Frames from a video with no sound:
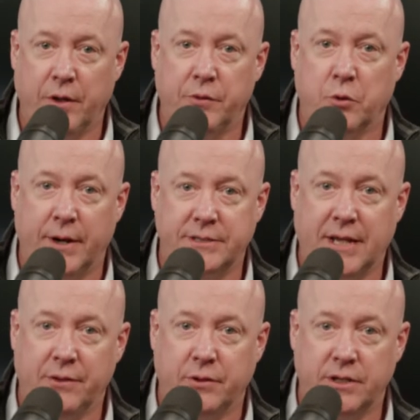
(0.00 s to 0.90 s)
the, the greatest
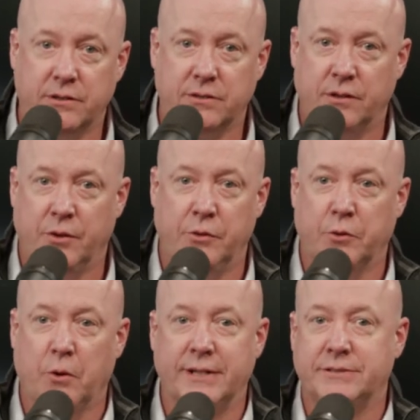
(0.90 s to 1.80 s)
athlete the, the
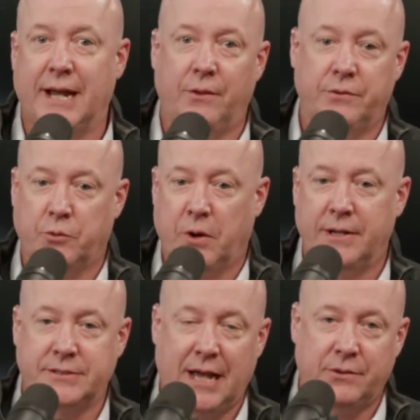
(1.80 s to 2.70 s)
greatest talent, the
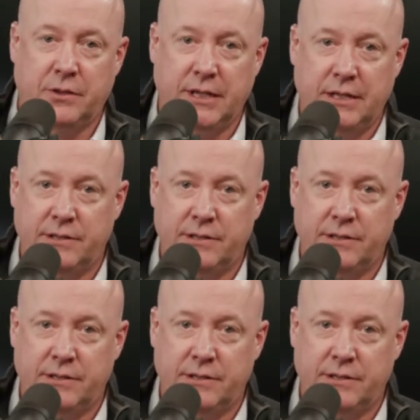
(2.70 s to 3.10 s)
greatest athlete.